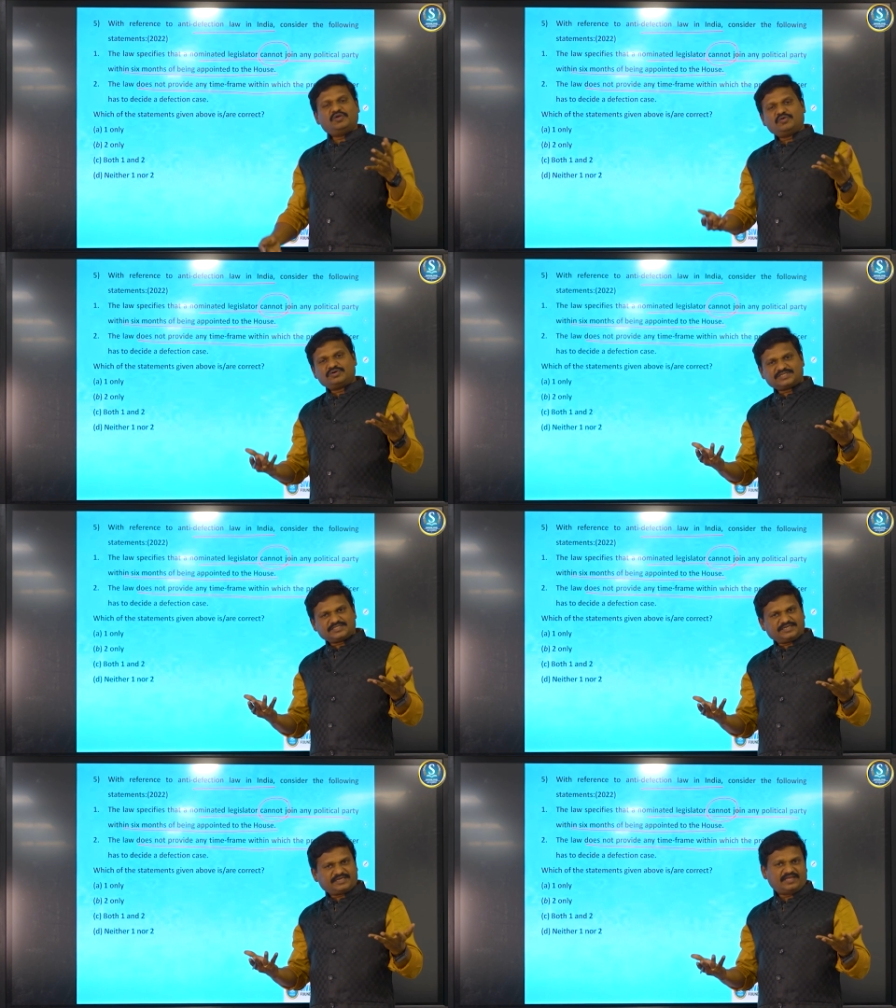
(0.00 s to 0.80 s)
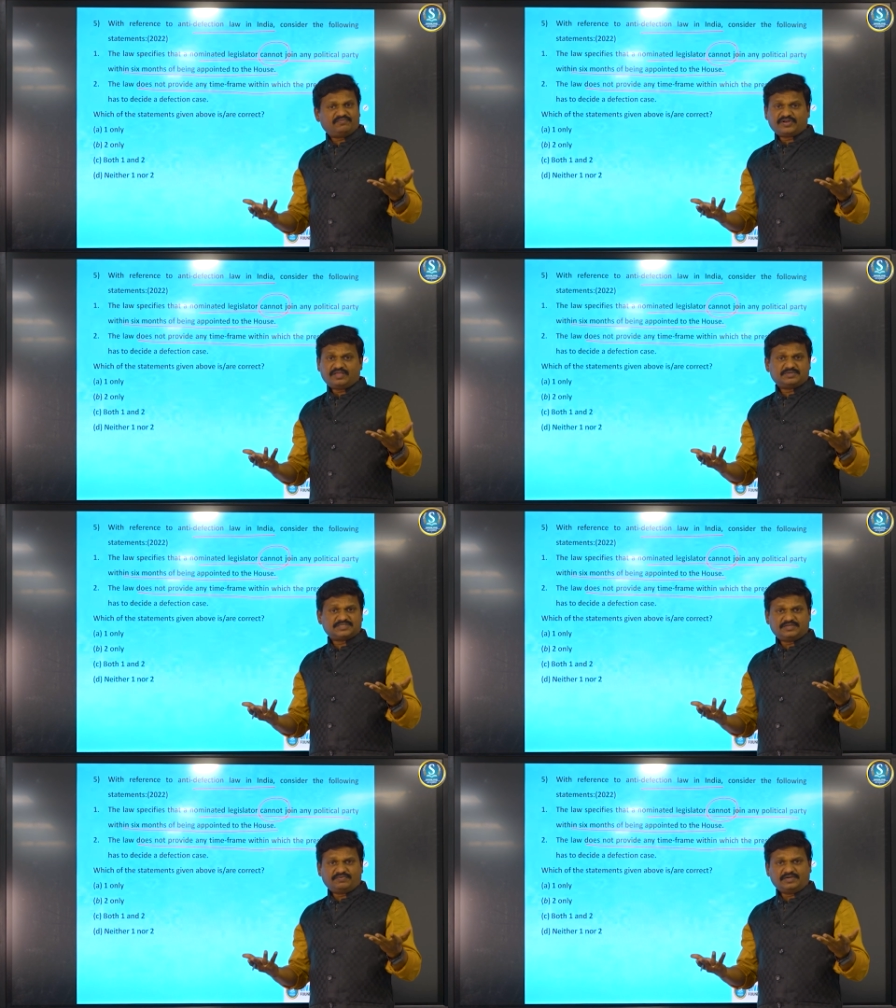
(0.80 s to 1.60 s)
No such a time frame is
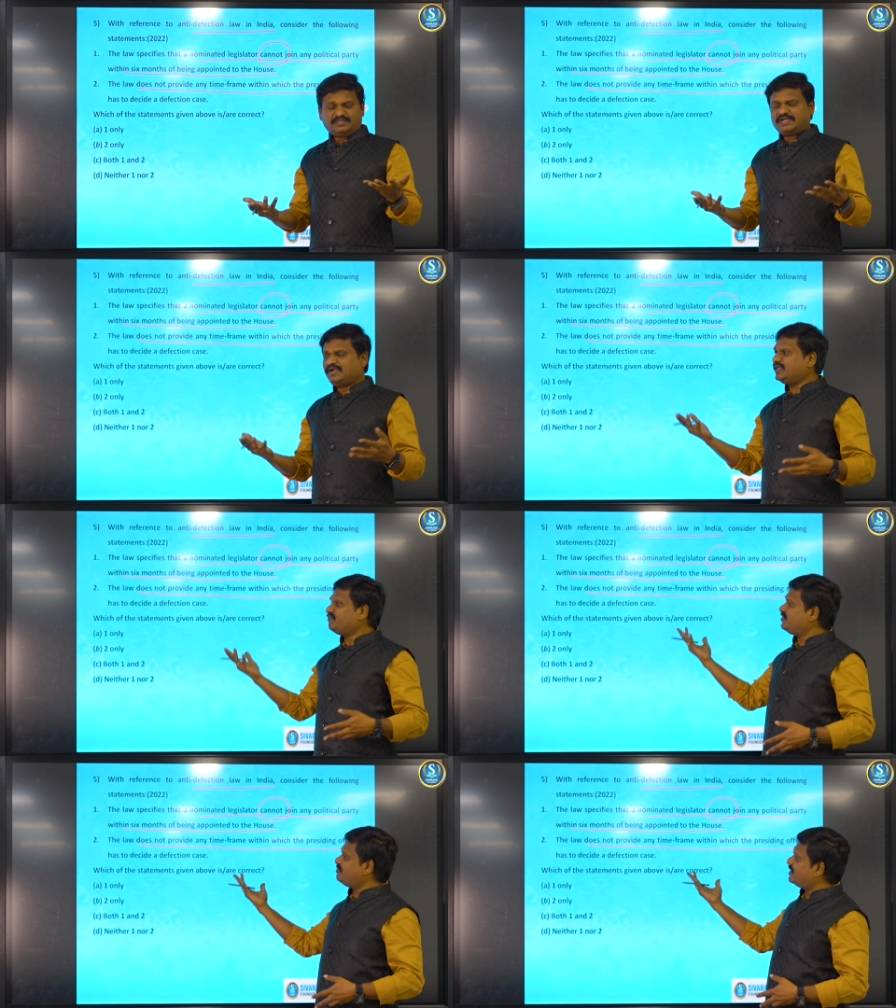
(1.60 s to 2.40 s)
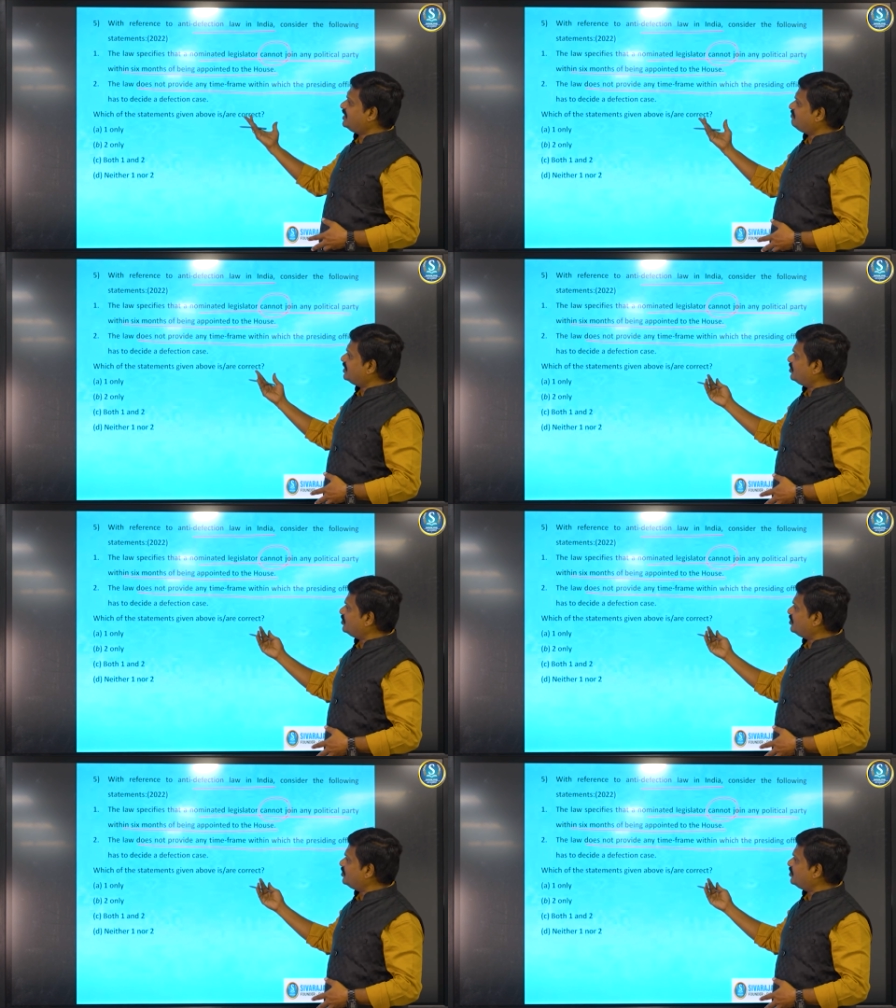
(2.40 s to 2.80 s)
given. That everybody will